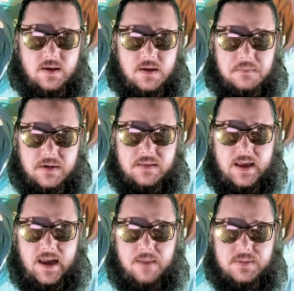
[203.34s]
After that
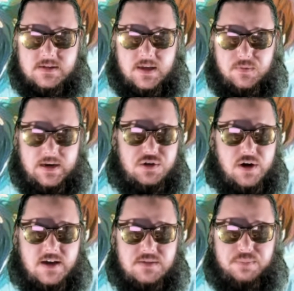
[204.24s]
happens, like, when he
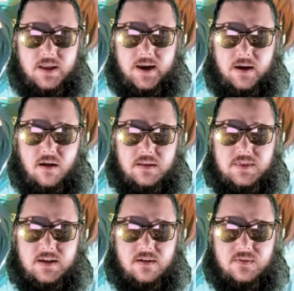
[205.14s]
tries to play, all I can
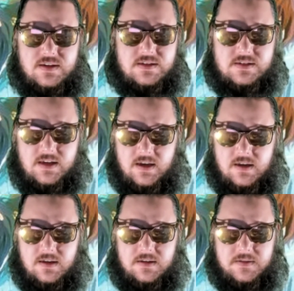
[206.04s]
think of is
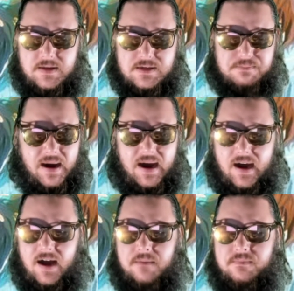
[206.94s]
his
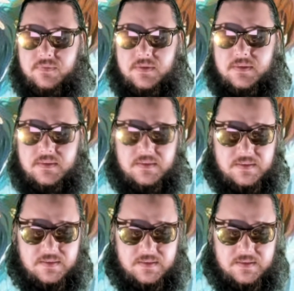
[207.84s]
mom.
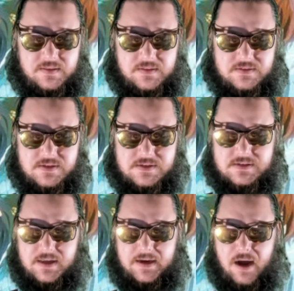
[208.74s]
Just,
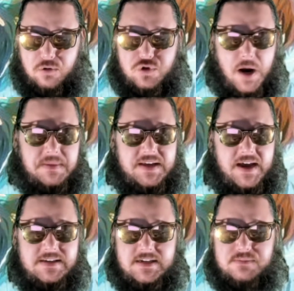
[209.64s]
like, how
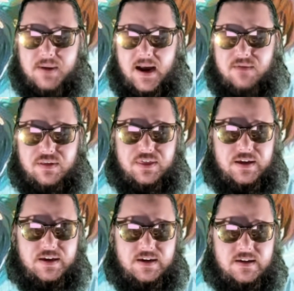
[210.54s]
traumatized he is by
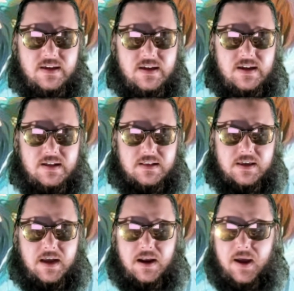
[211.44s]
everything. And,
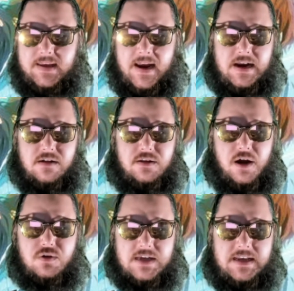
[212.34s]
like, I can't hear
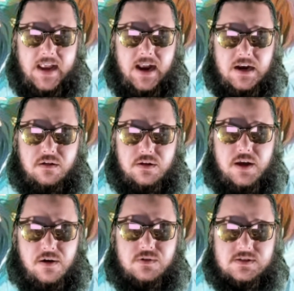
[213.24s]
the
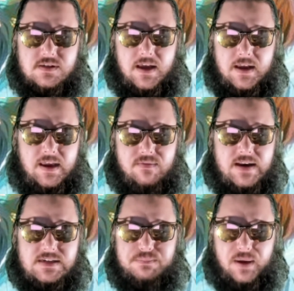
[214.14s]
notes. Like, even
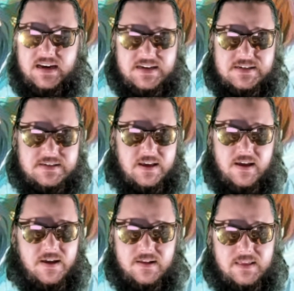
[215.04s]
as he's playing, he's just,
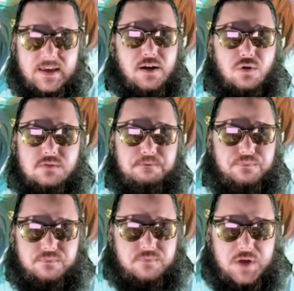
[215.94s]
like, he goes
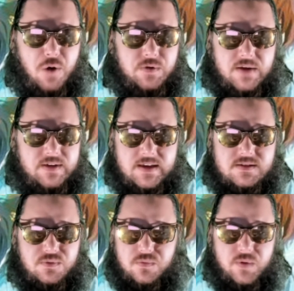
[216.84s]
tone deaf, I guess,
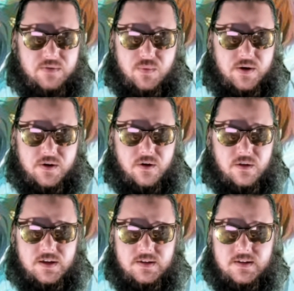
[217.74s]
or whatever you want to
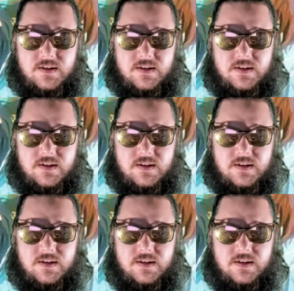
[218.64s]
call it.